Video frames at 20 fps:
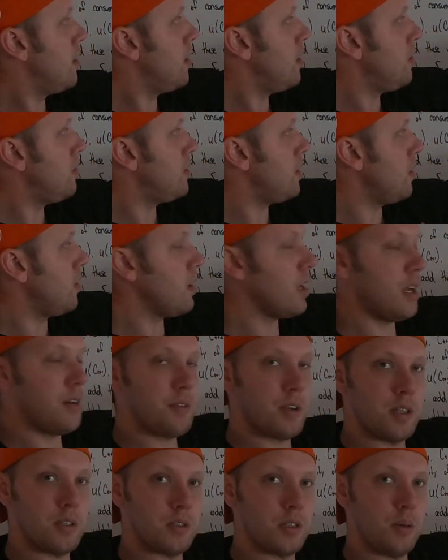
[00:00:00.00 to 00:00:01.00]
utility of
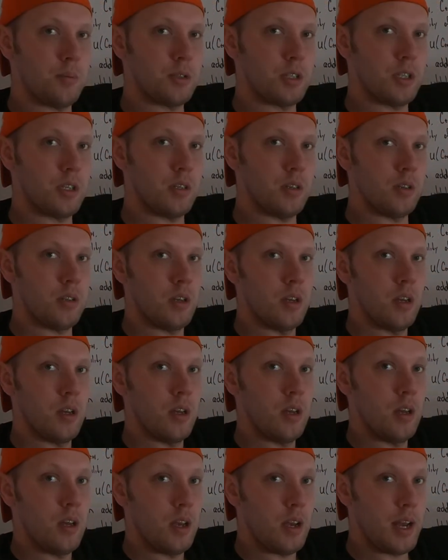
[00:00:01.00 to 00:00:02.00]
consumption
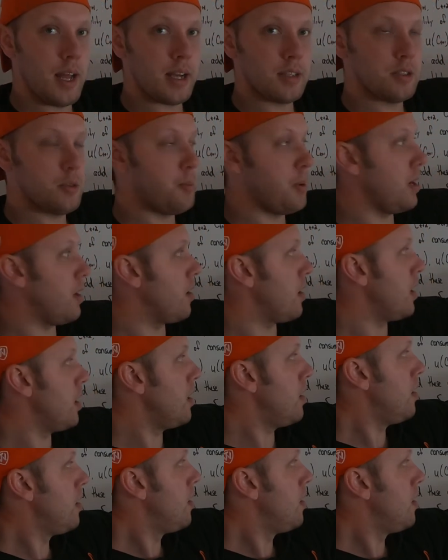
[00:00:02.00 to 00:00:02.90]
next period,